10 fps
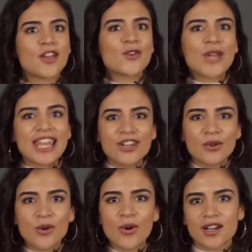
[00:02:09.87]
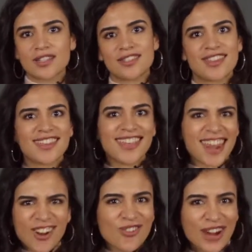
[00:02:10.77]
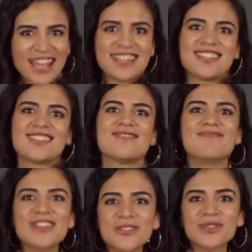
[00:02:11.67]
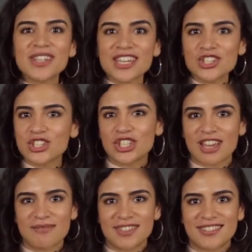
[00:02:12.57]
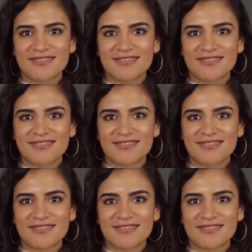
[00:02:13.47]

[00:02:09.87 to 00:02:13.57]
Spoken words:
Create a new course, get a grant, build relationships.